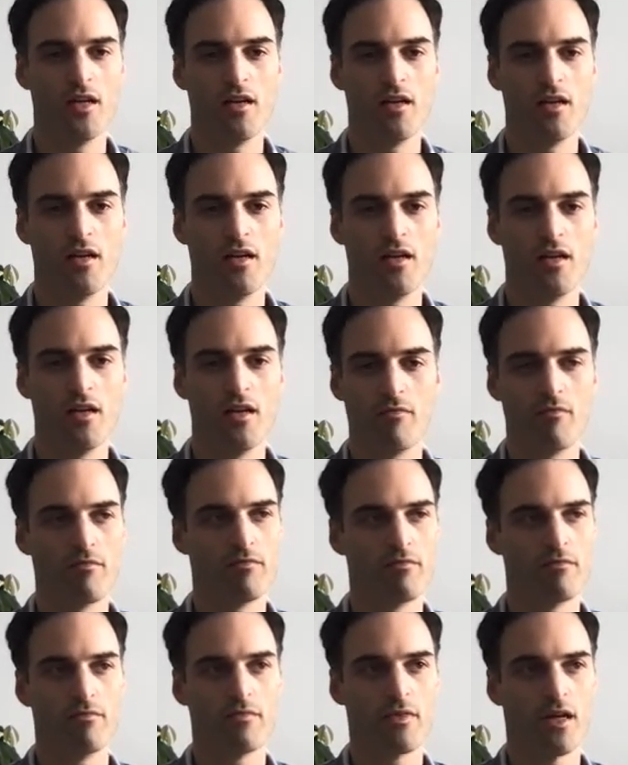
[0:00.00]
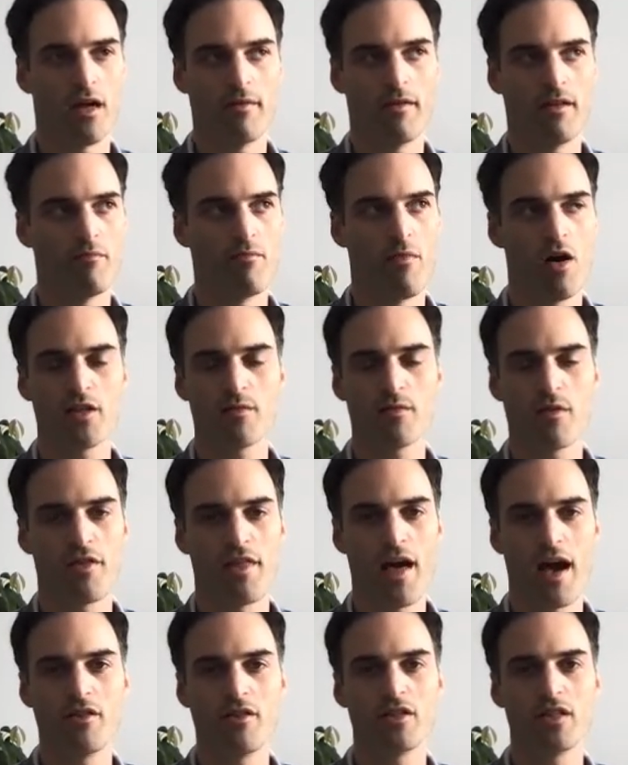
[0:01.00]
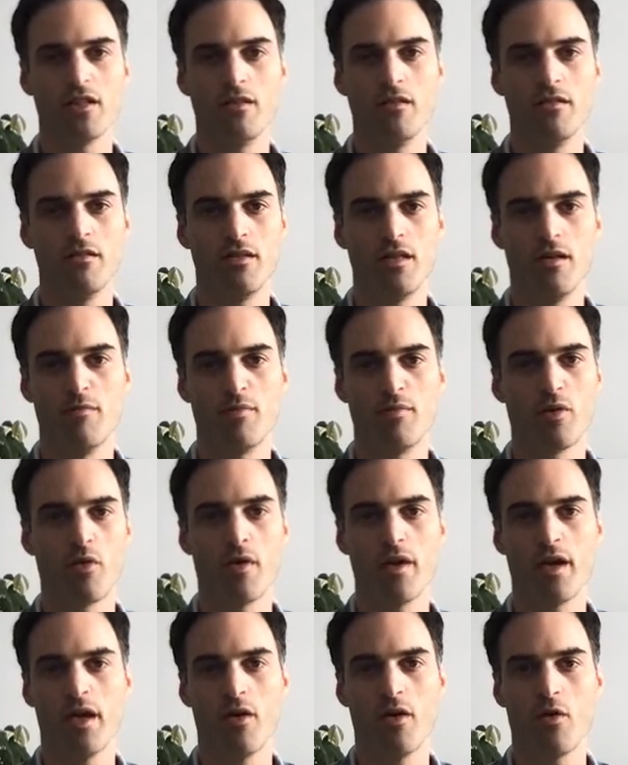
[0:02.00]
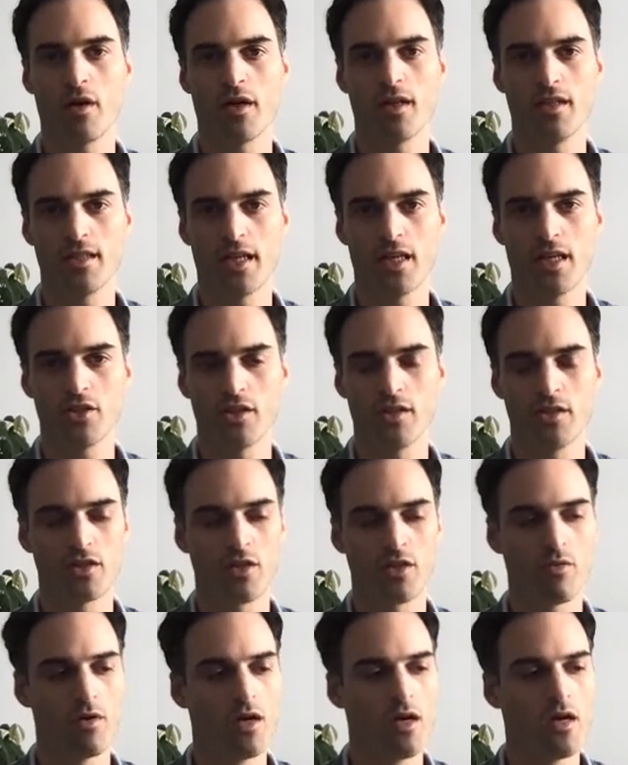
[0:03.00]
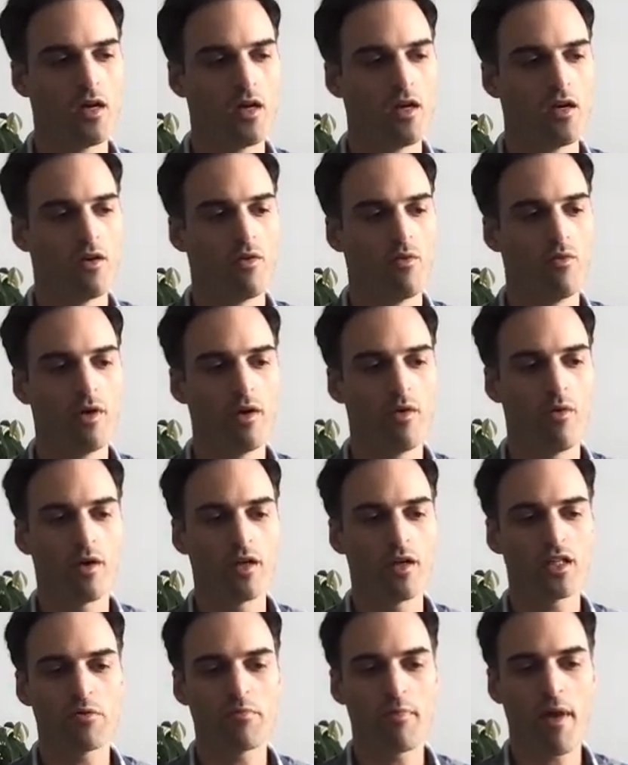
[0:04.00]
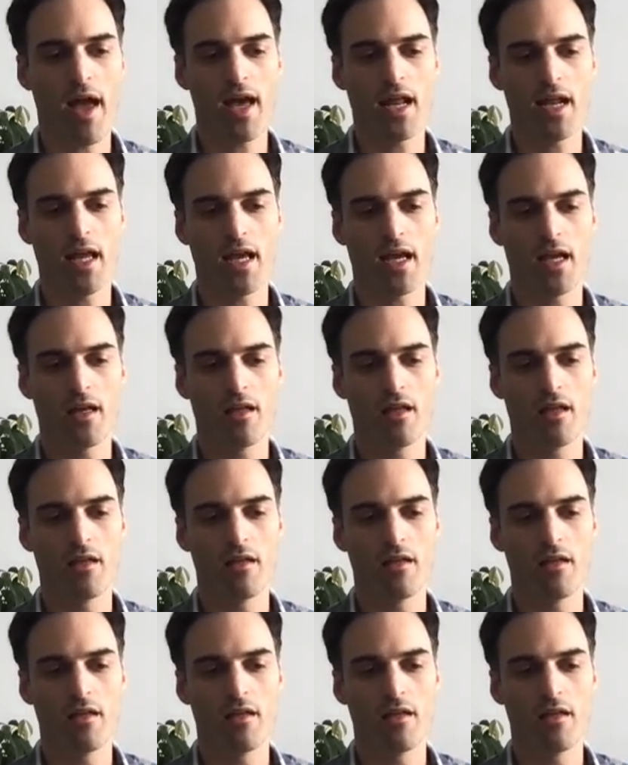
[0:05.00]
you know, I mean, multiple thousand employee organizations. So we're spanning